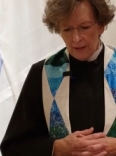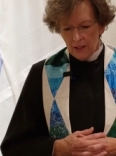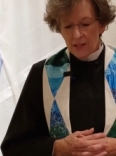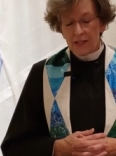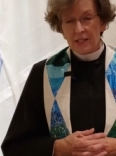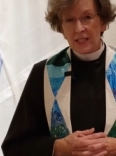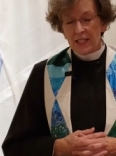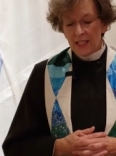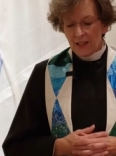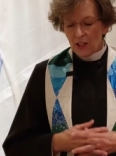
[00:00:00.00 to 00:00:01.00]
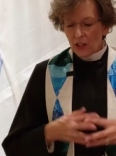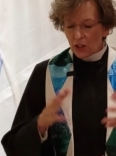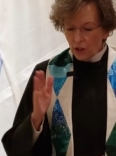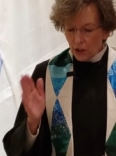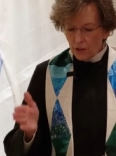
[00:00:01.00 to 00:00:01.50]
This is indeed the
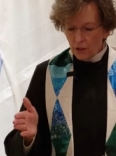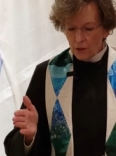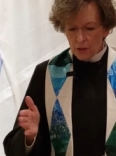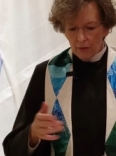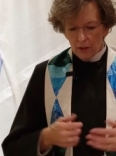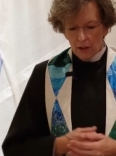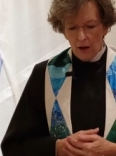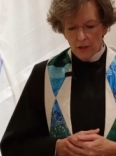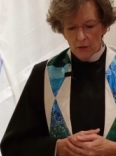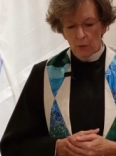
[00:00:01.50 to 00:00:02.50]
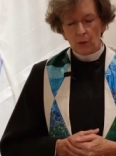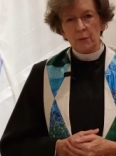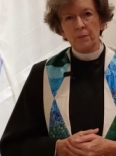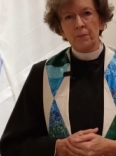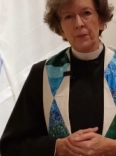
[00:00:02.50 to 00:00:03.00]
good news of the
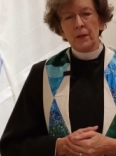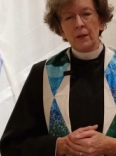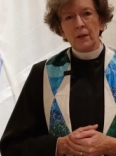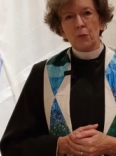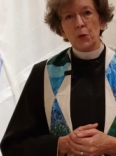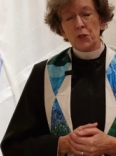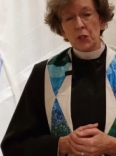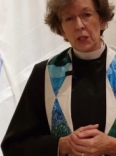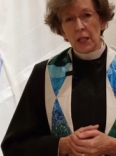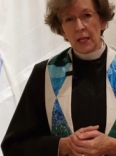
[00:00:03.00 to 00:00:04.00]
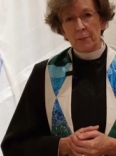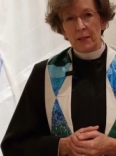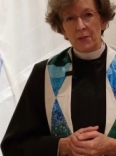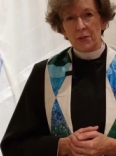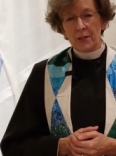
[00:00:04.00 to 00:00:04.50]
gospel. We should claim
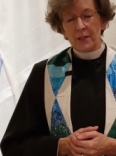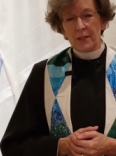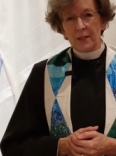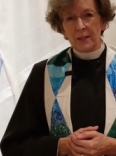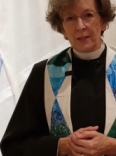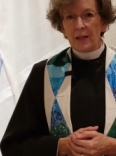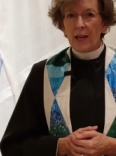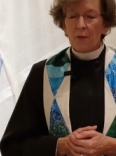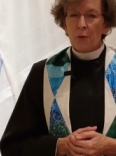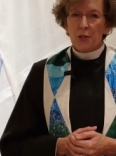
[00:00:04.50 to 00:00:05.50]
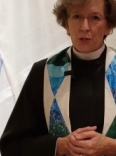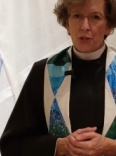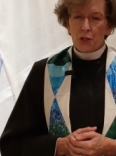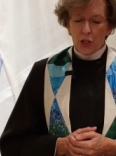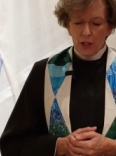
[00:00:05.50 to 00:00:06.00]
it and we
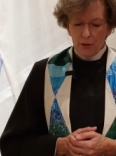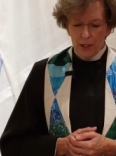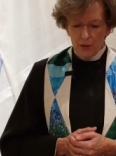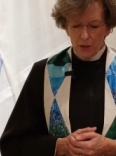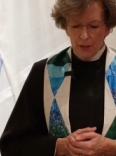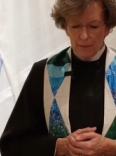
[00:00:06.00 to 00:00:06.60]
should share it.